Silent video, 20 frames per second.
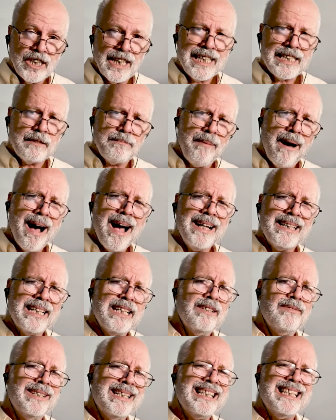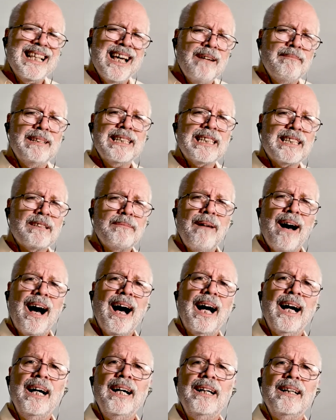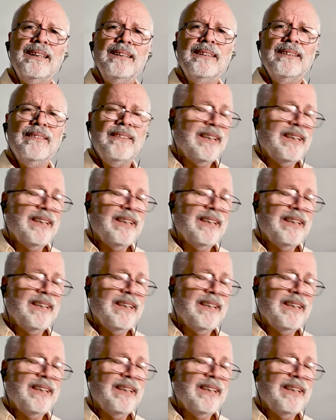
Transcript: just by giving them a smile.